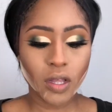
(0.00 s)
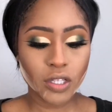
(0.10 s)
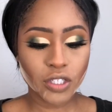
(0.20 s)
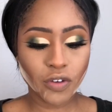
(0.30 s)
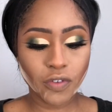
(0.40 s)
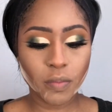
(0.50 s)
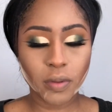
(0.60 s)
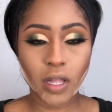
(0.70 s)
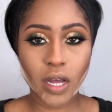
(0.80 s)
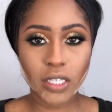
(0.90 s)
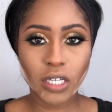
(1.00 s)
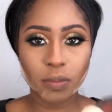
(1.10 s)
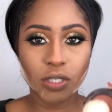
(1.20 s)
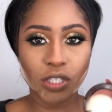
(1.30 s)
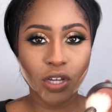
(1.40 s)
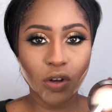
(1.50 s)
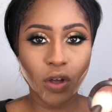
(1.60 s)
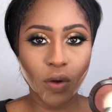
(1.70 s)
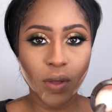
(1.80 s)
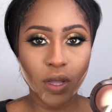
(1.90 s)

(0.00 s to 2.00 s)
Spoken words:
So for blush, I'm just gonna go